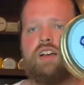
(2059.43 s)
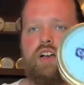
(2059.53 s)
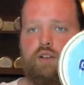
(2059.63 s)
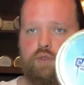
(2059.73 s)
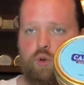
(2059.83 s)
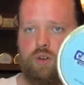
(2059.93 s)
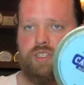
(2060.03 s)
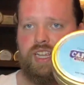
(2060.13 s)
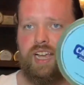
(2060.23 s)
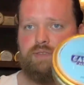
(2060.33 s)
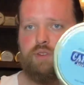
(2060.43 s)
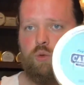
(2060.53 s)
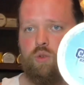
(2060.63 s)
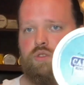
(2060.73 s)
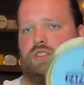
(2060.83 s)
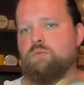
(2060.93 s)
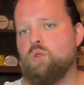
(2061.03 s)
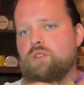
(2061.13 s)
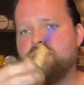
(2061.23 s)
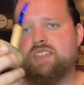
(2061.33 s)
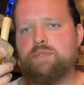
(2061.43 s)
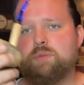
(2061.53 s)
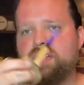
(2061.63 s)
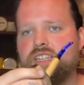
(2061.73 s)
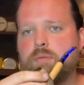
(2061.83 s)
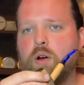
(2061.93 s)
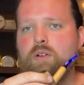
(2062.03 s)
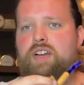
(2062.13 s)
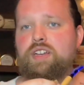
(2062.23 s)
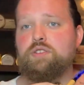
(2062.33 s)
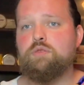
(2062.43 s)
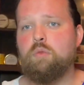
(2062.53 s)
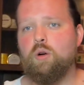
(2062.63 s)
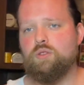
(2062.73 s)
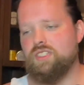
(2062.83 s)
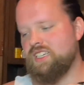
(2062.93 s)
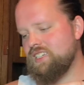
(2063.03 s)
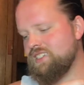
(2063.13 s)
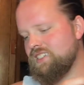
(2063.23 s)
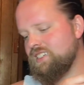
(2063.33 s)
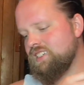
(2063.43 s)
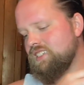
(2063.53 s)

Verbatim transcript: of course, have to order some more of this because I'm already two bowls in